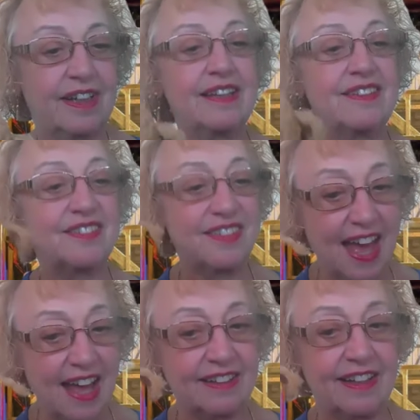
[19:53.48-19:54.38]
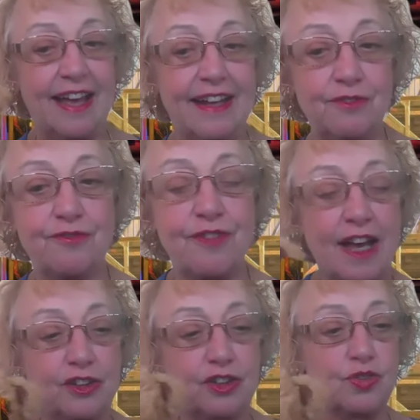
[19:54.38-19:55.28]
Exactly. And in
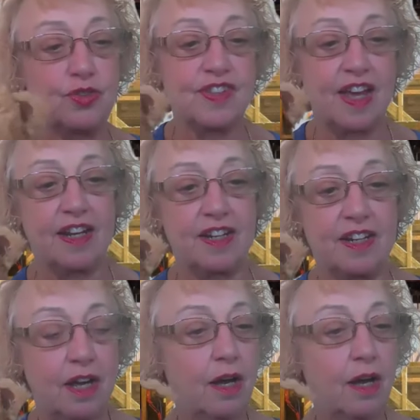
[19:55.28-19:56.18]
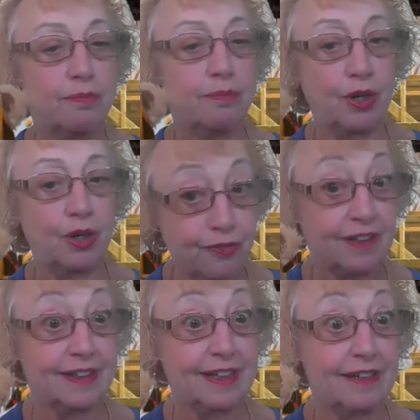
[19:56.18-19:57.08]
fact, you said it
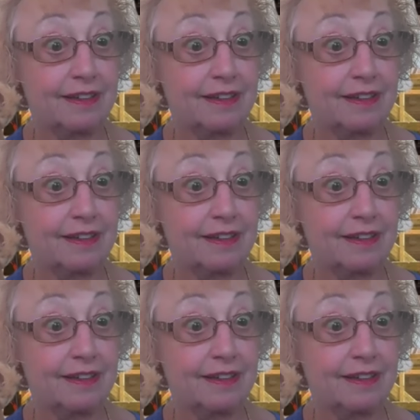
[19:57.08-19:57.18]
perfectly.